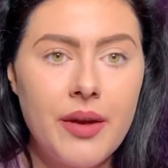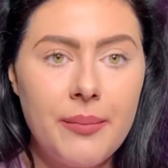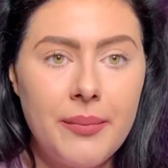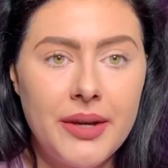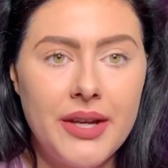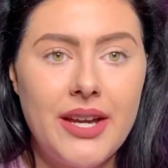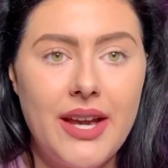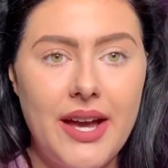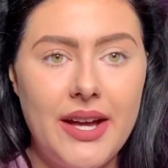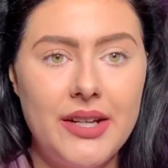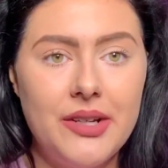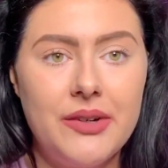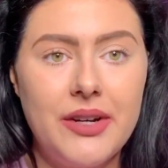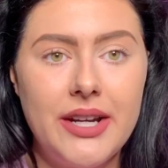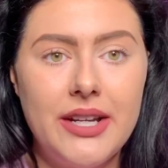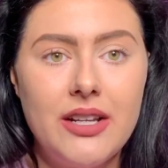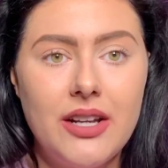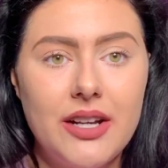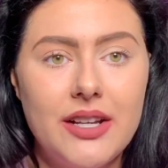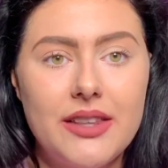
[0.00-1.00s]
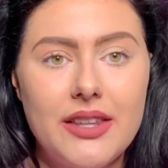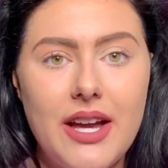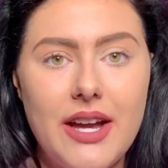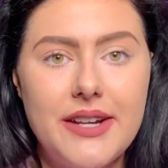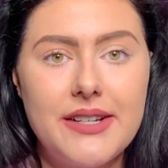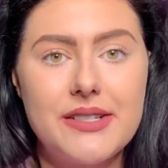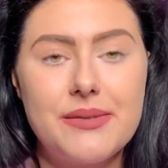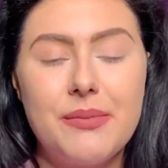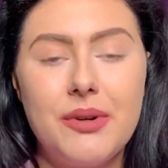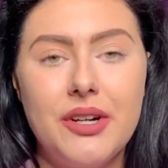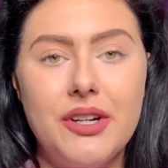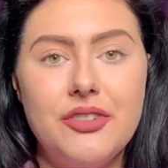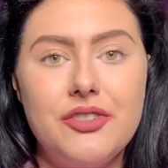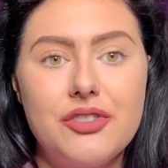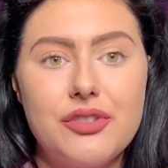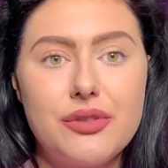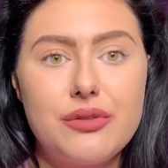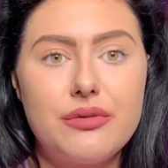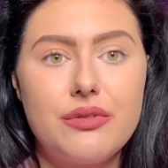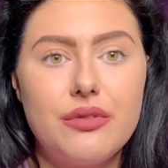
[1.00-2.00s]
But yeah, anyway, like, that is my
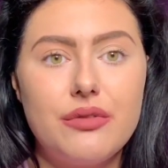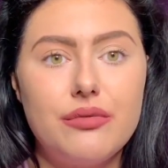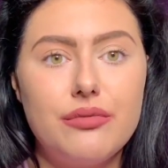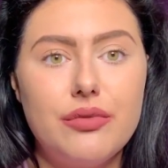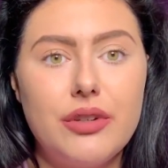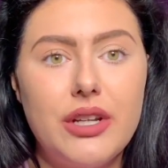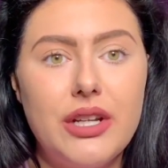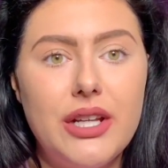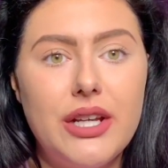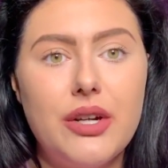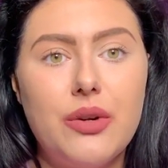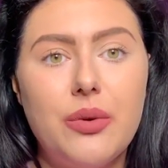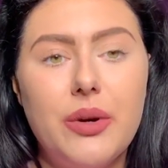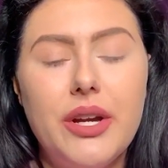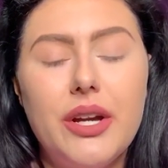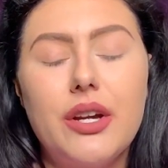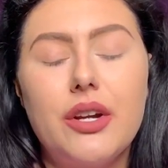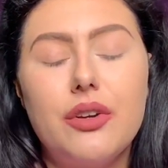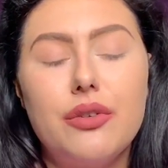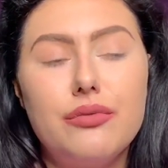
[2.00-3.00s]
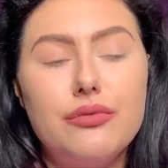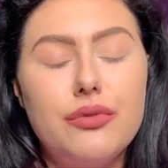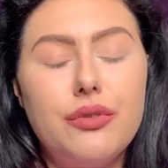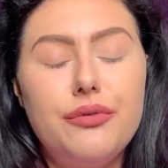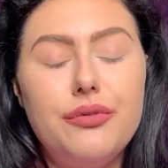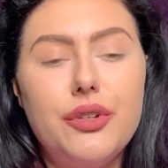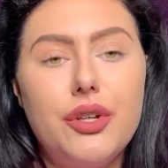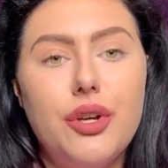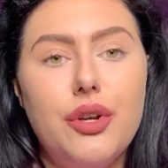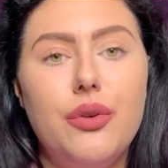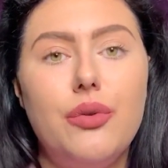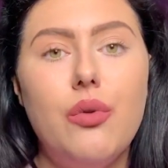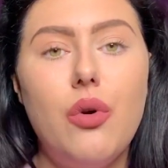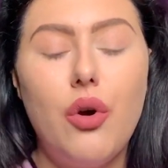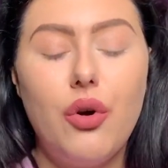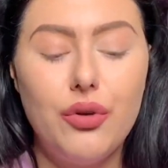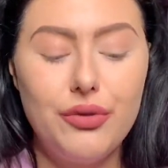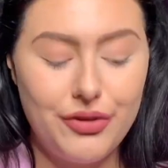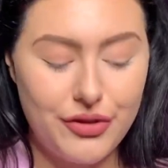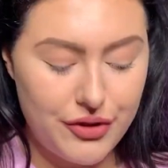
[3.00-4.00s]
just really quick review
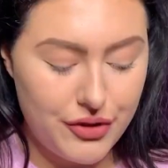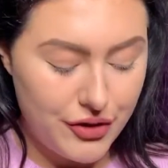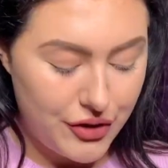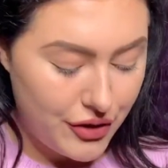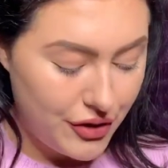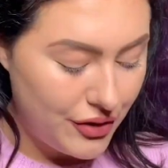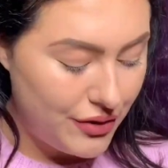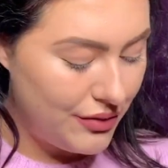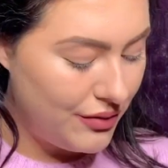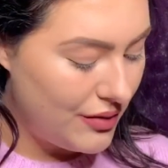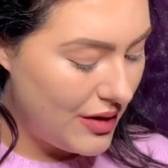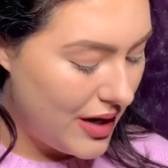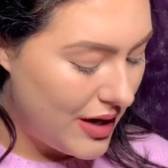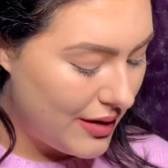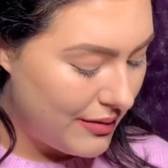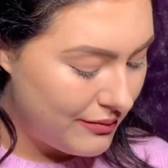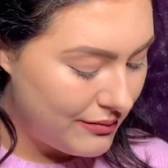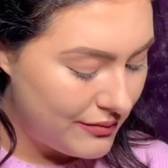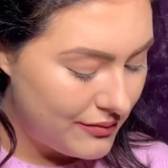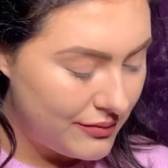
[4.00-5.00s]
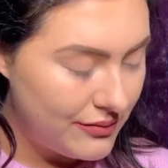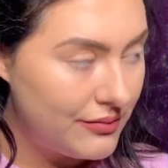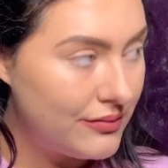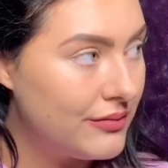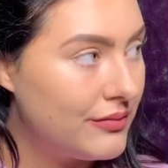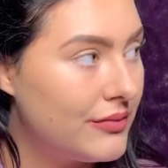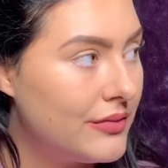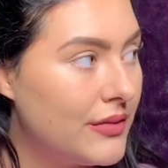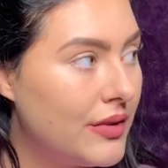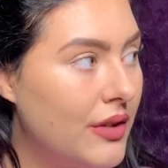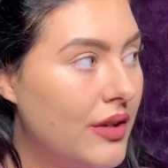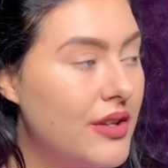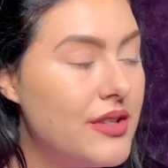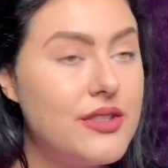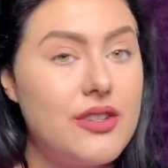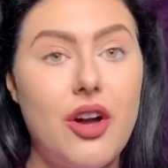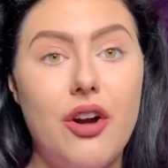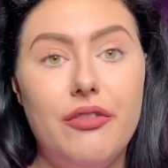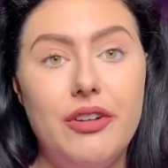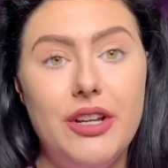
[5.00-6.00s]
on the new
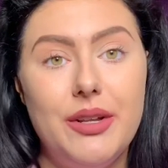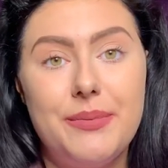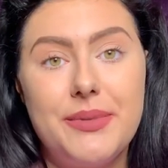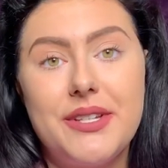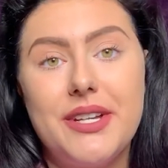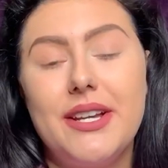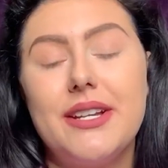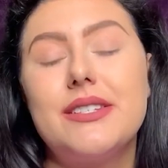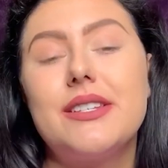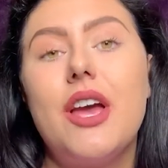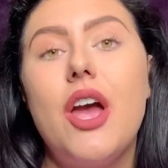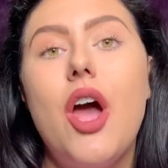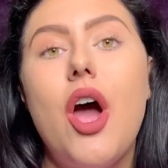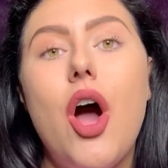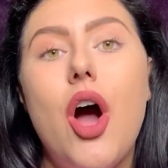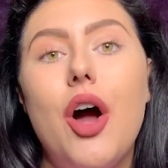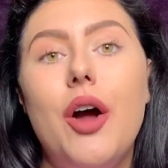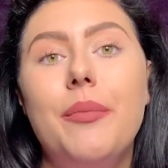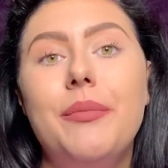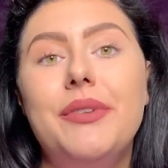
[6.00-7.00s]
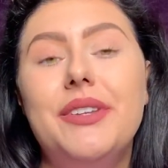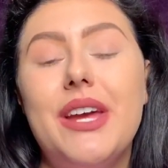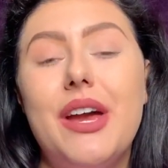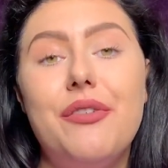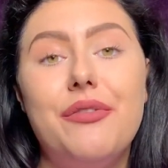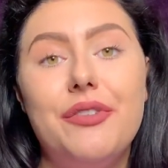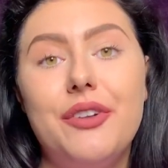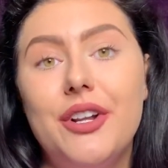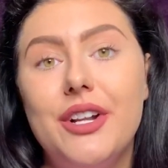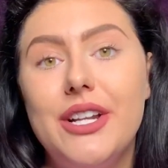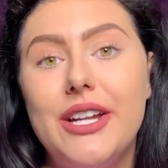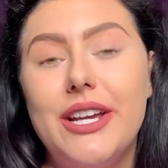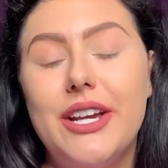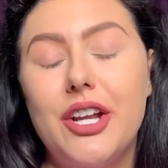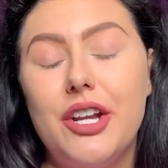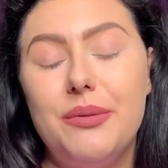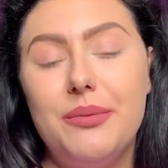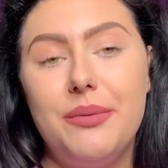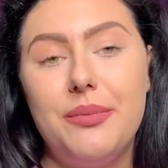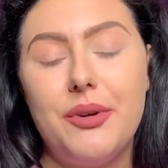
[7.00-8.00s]
Zara lipsticks. I'm definitely
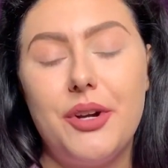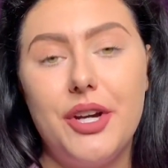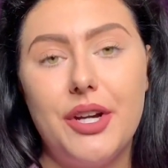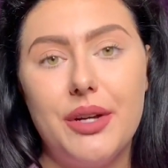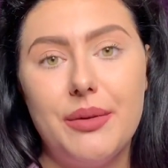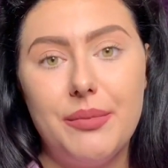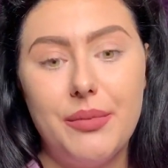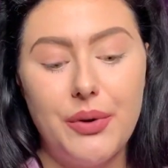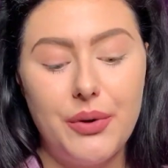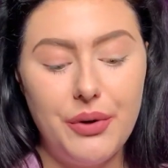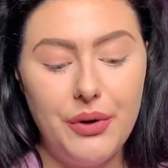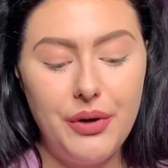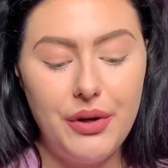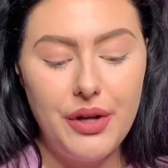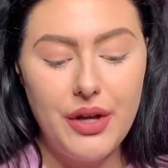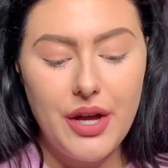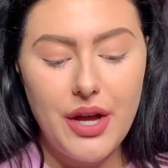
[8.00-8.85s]
going to be buying more.